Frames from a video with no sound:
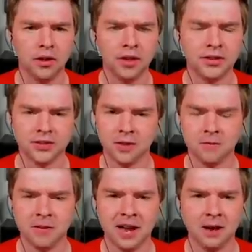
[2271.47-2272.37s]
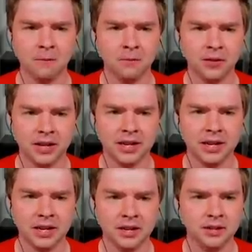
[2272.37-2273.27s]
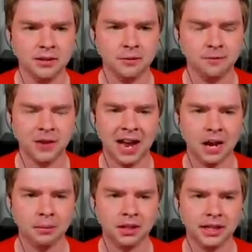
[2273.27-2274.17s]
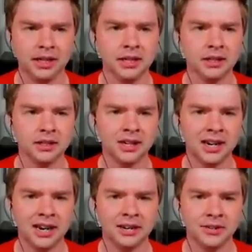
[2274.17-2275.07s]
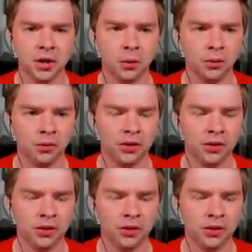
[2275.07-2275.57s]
this is a fam-fee family. I don't